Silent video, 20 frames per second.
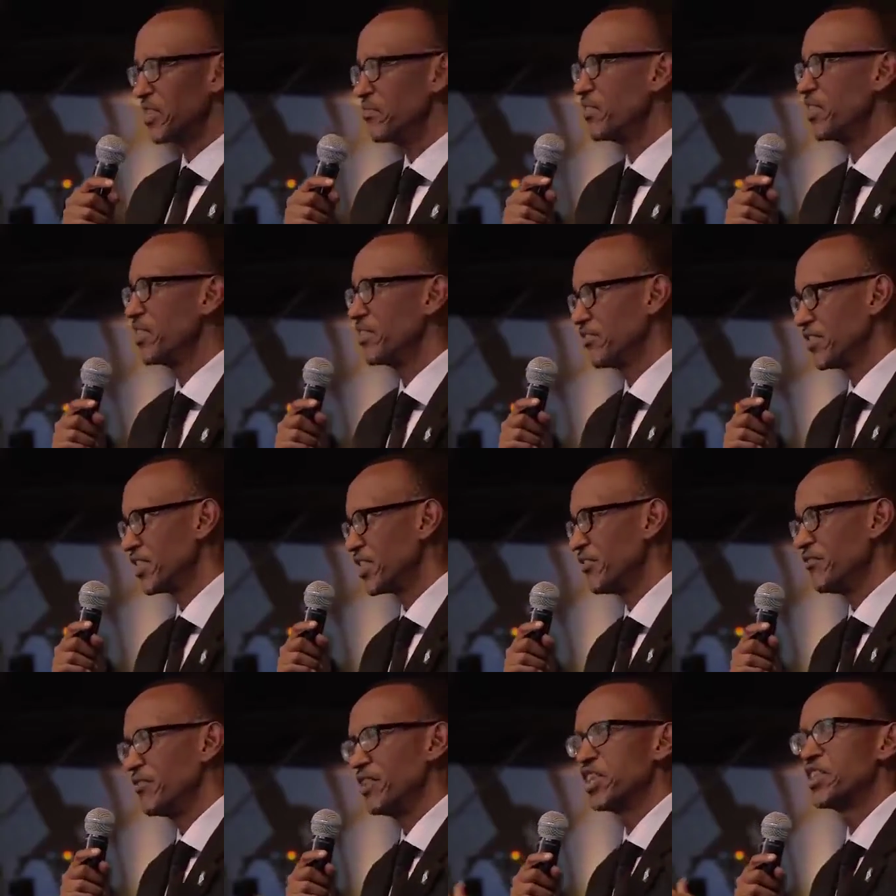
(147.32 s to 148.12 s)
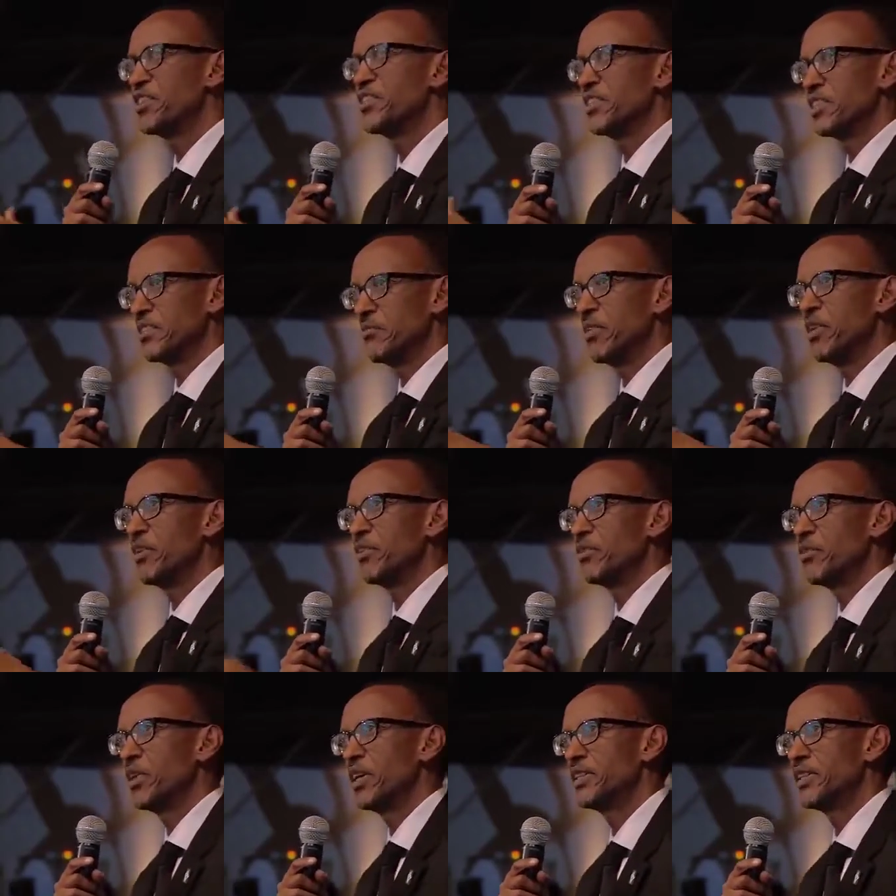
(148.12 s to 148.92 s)
some reservations
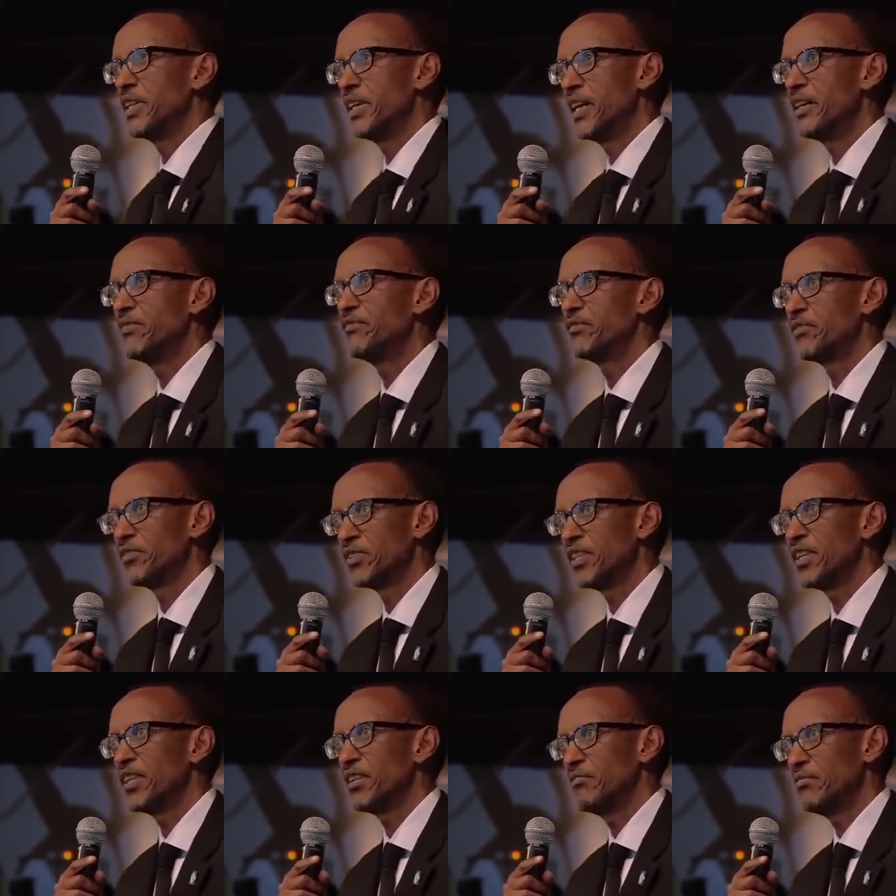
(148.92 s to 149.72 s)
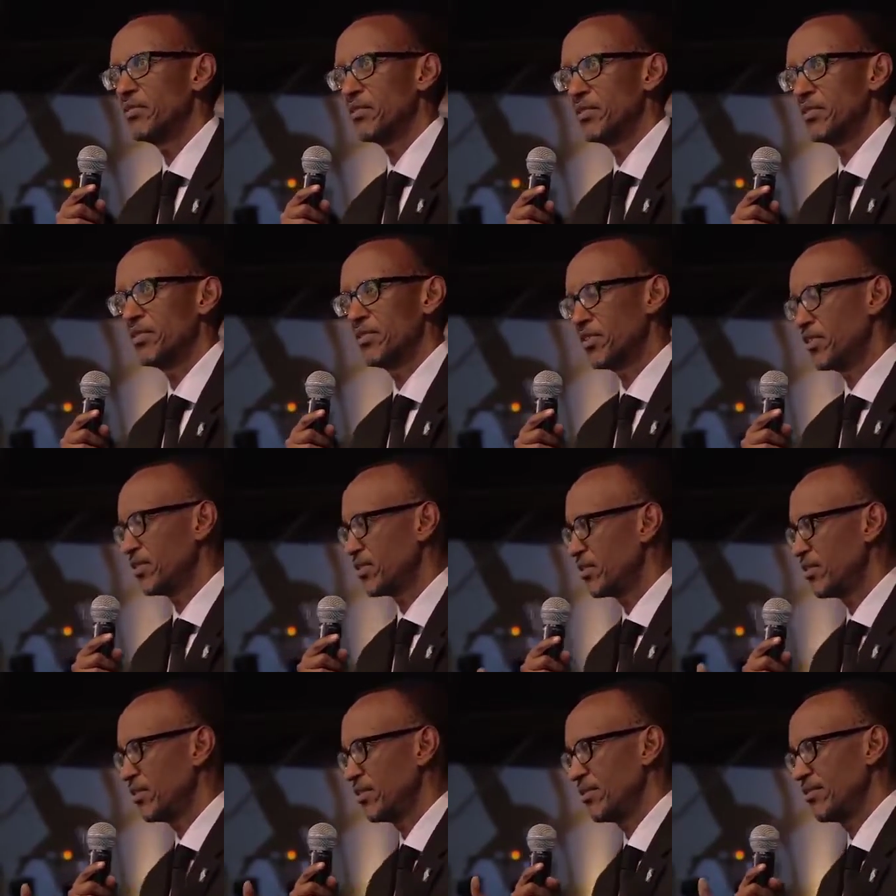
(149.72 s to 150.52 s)
about what I have to say
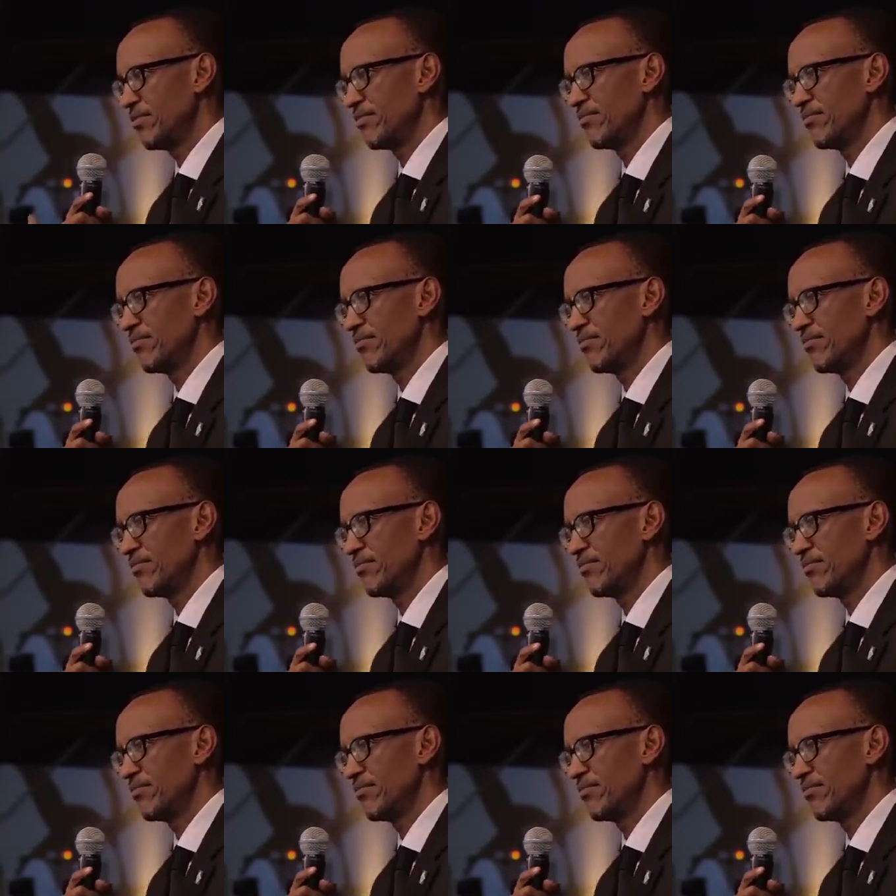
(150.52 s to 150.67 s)
because...